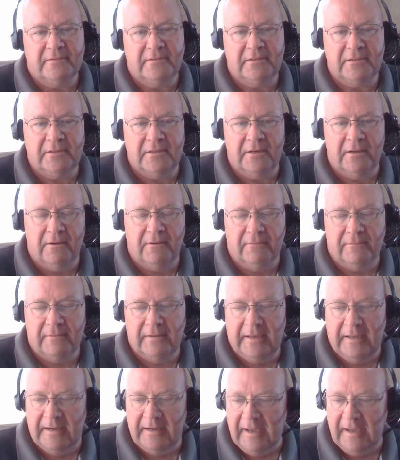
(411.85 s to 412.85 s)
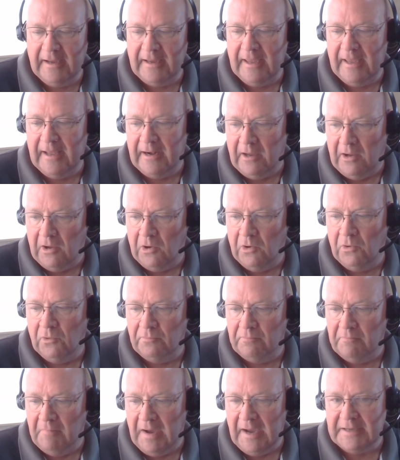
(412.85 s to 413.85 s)
you know, and I got to
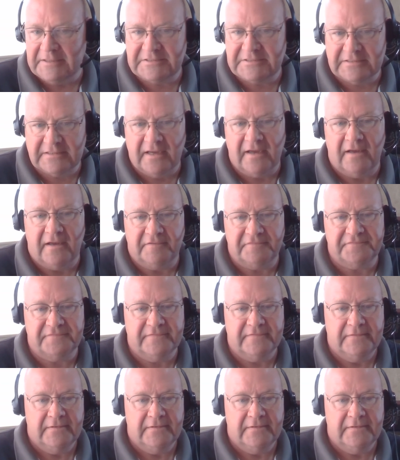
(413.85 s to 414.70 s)
own my stuff.